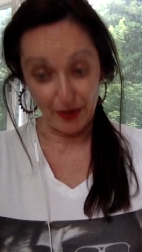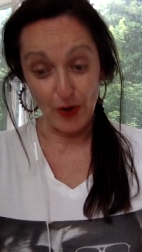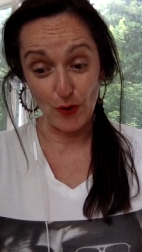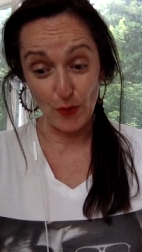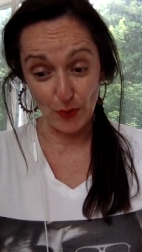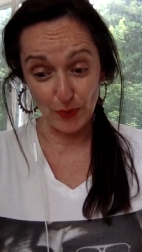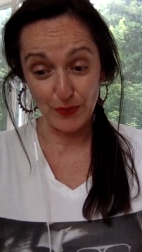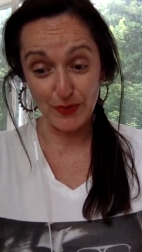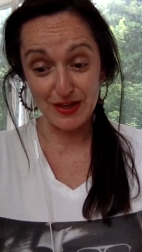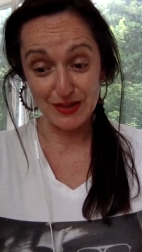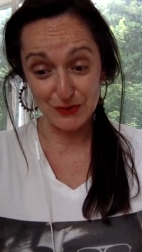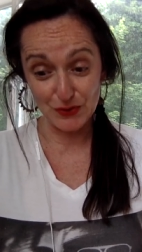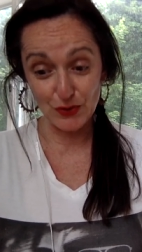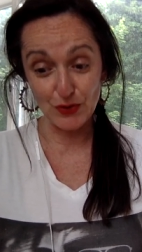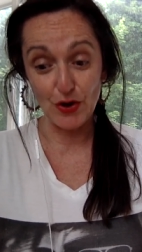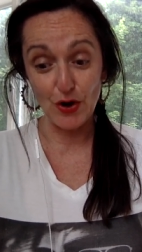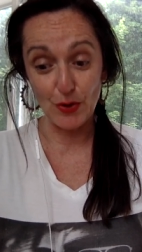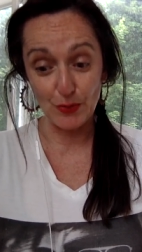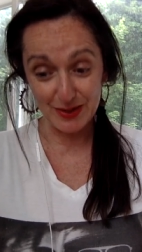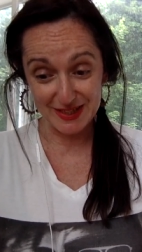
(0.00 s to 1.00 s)
or things are
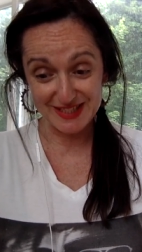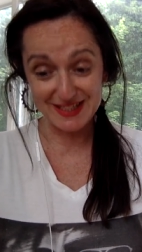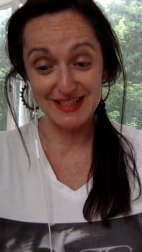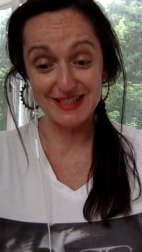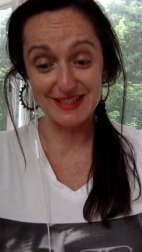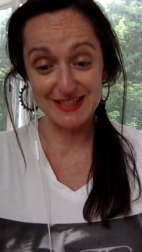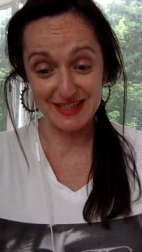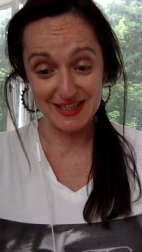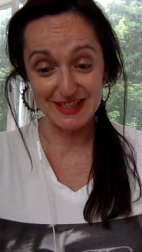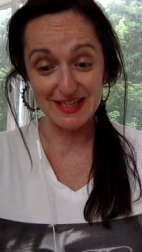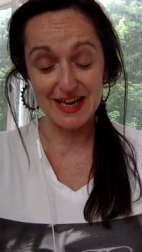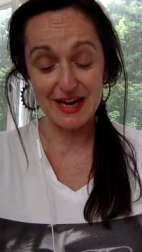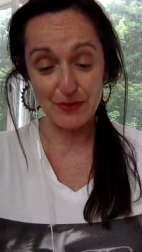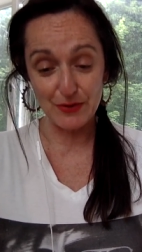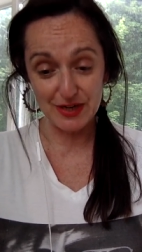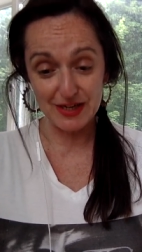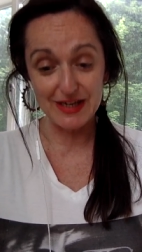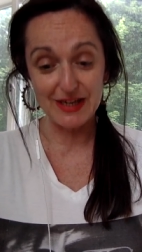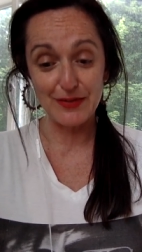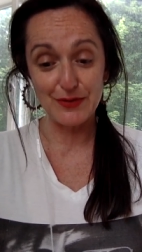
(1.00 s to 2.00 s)
coexisting now
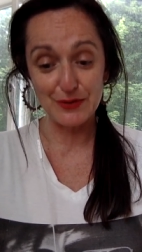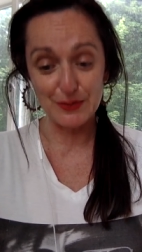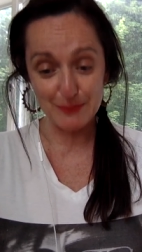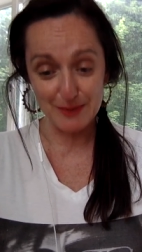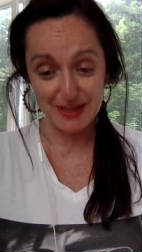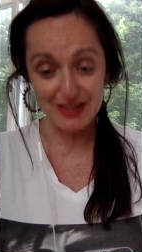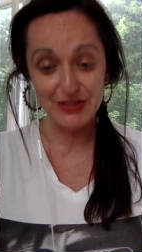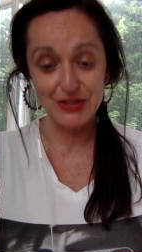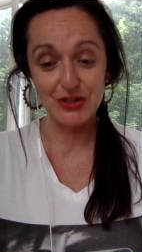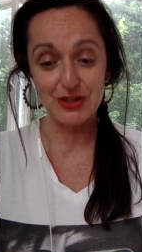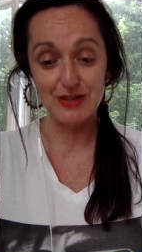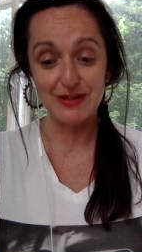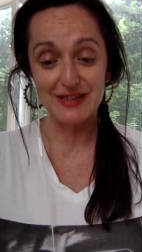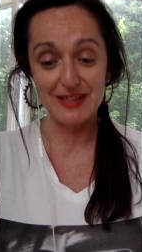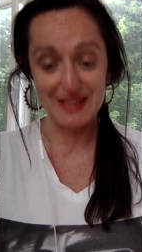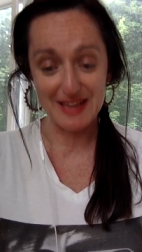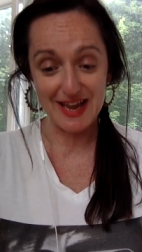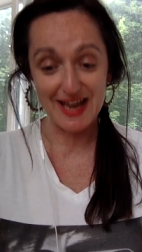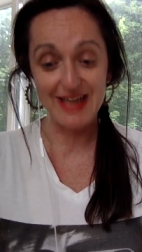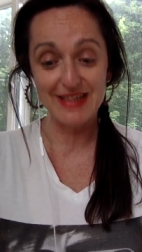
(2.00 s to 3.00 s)
in another dimension?
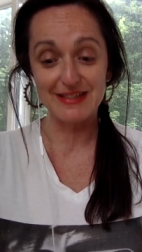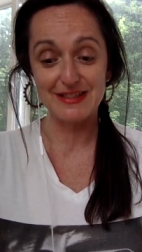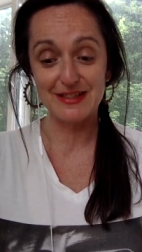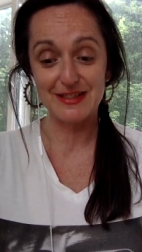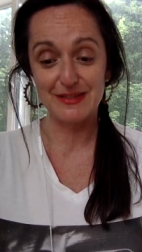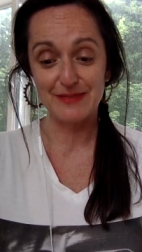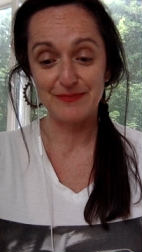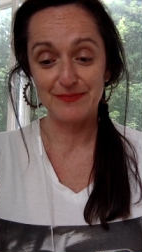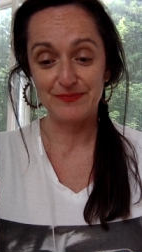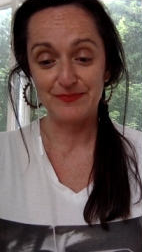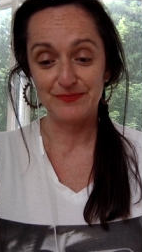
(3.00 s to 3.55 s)
Yes